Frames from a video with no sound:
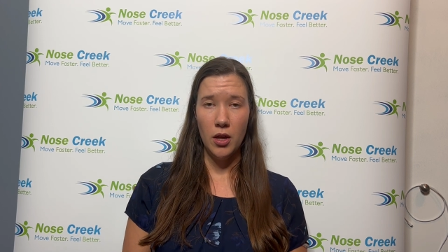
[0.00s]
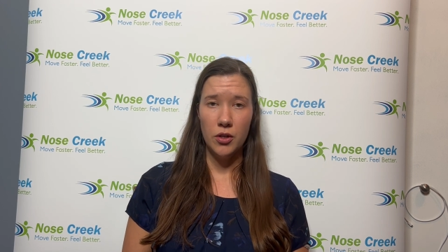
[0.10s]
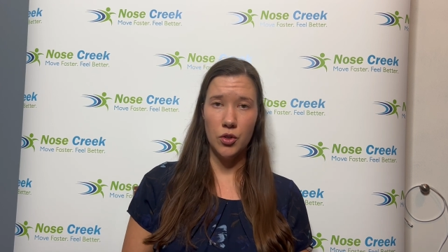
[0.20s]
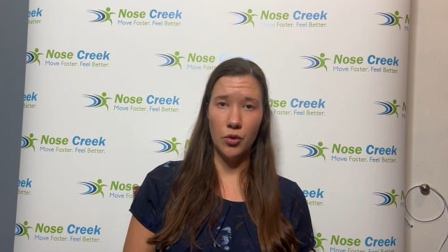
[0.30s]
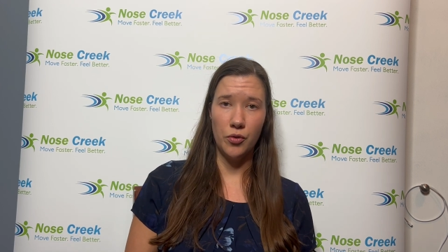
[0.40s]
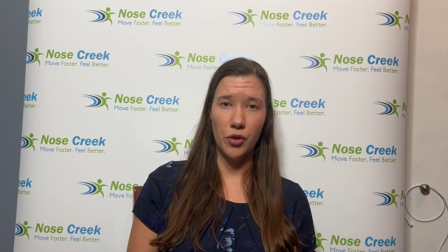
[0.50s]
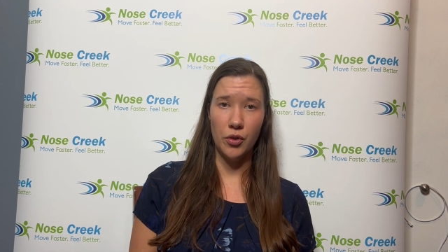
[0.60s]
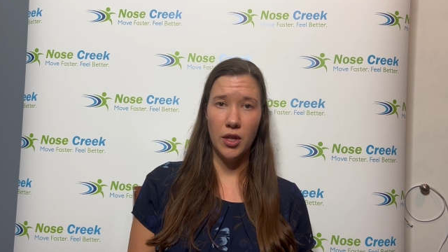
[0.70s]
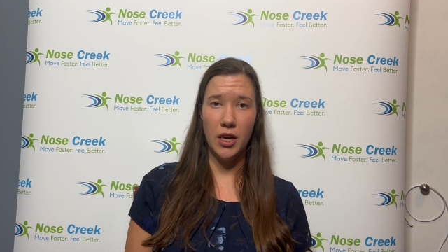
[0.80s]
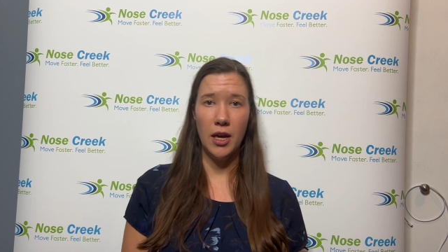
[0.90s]
So if you're
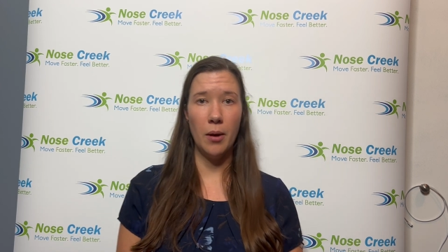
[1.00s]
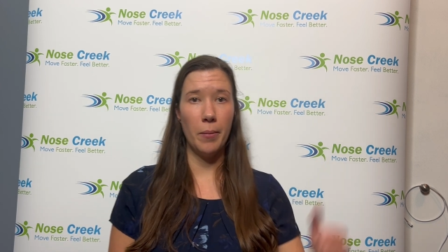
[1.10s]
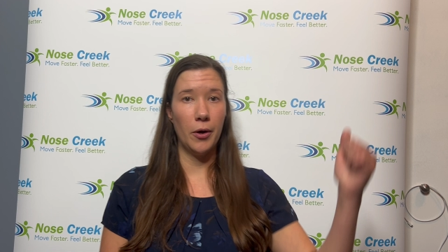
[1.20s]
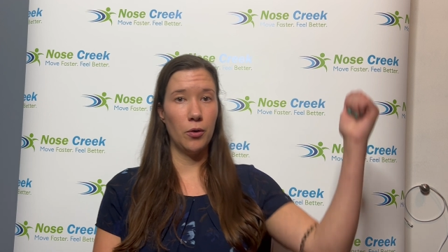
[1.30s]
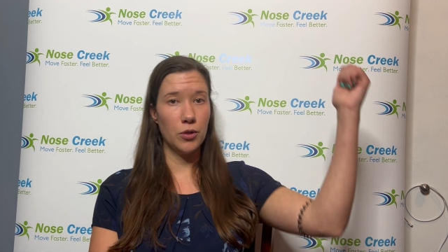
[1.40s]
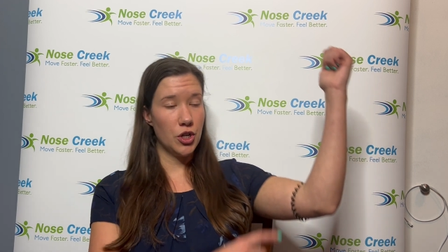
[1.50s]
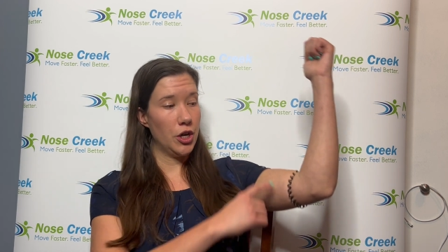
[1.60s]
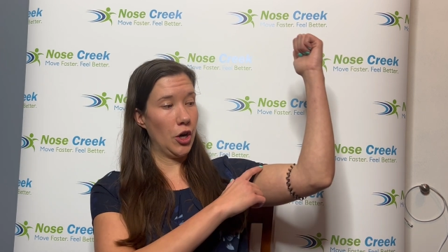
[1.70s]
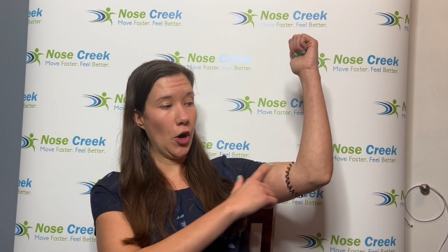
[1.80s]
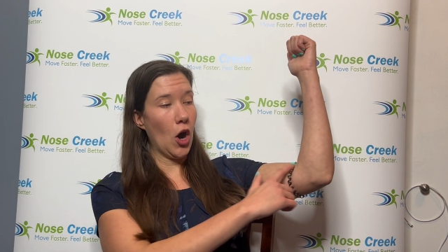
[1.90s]
thinking about
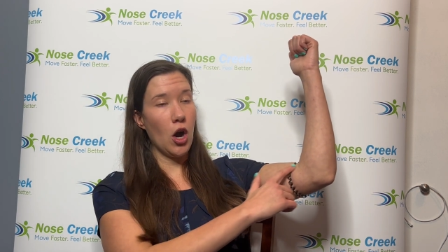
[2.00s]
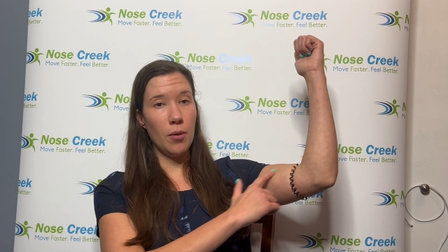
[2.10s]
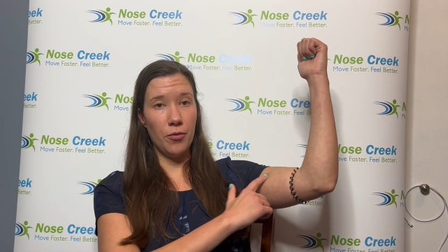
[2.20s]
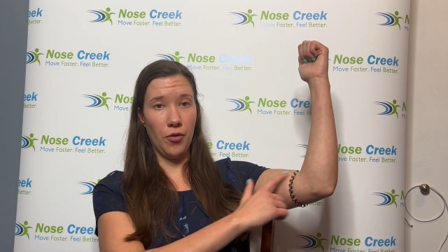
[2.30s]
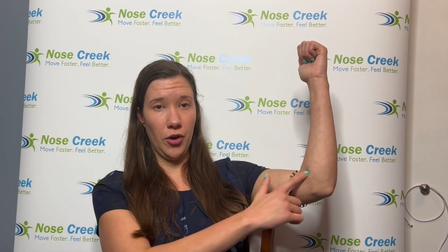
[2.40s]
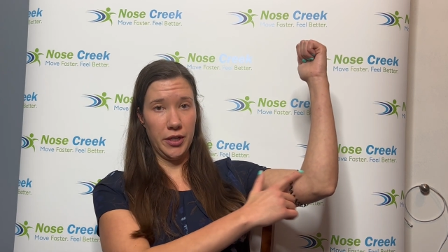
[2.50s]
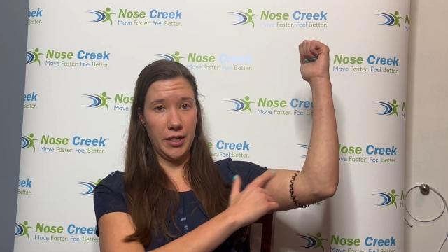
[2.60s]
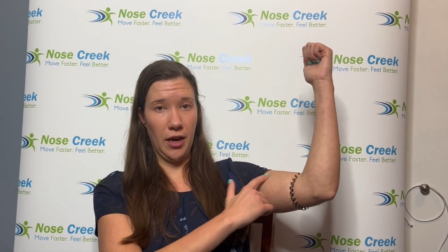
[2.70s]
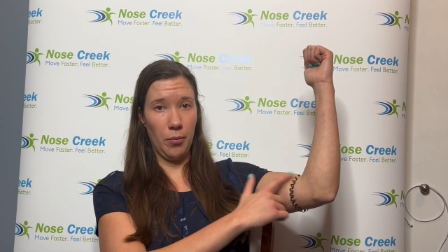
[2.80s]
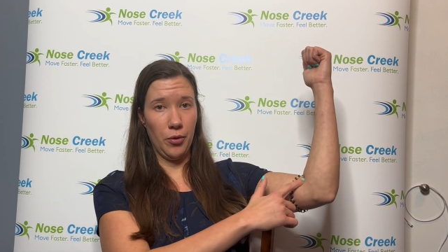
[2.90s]
your arm, for
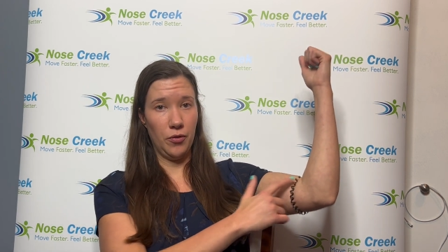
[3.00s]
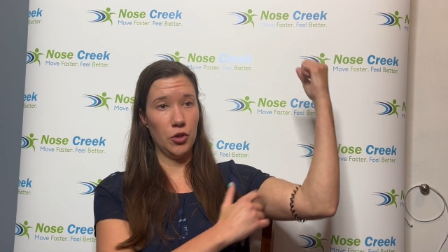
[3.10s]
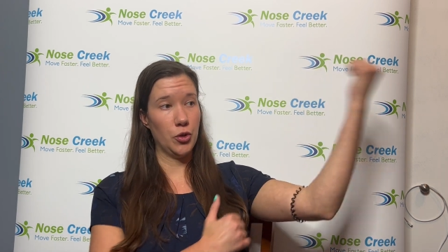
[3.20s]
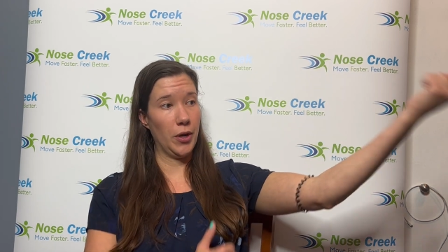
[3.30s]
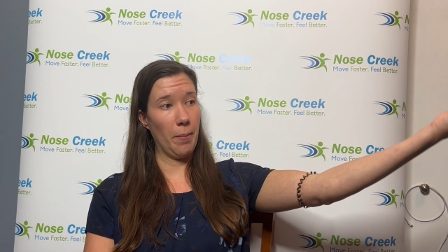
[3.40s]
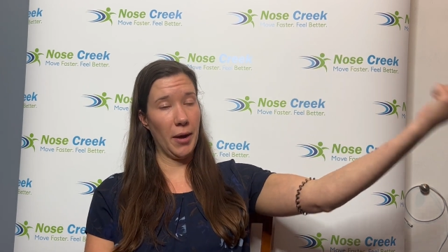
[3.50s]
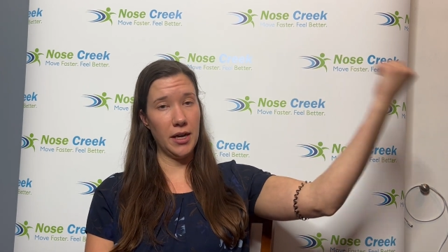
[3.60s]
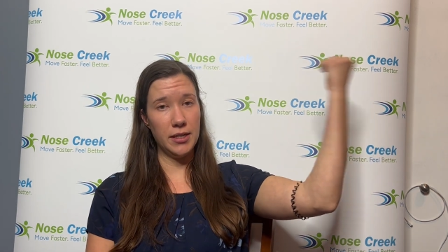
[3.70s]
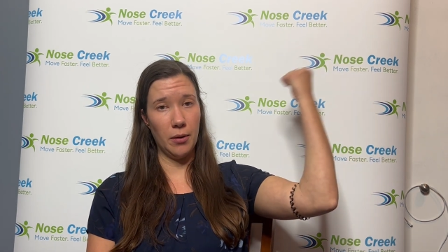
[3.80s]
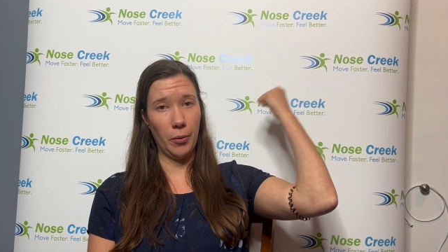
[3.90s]
example, if you're doing a
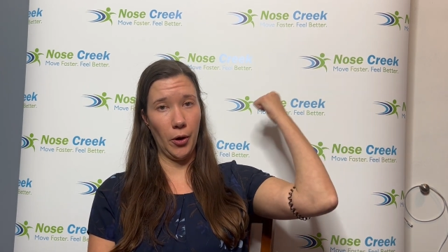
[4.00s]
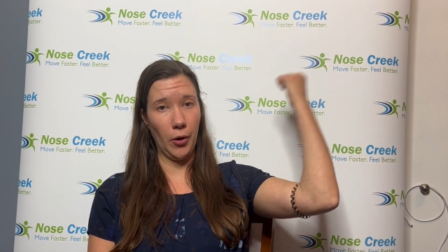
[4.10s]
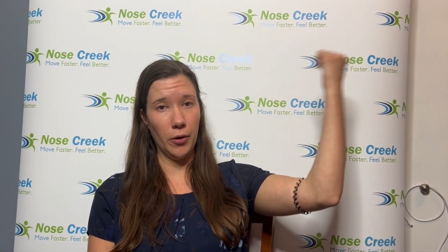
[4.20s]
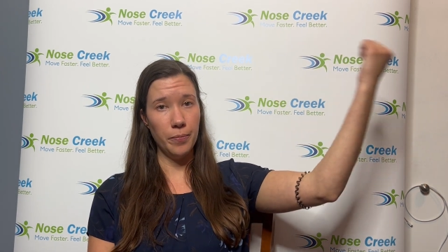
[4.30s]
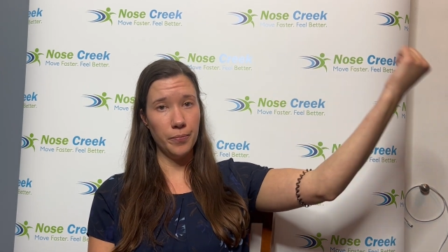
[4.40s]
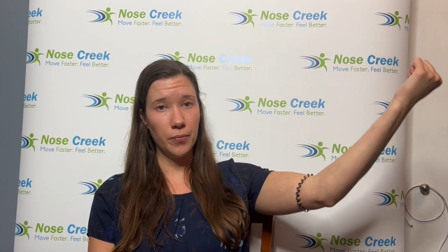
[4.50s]
bicep curl,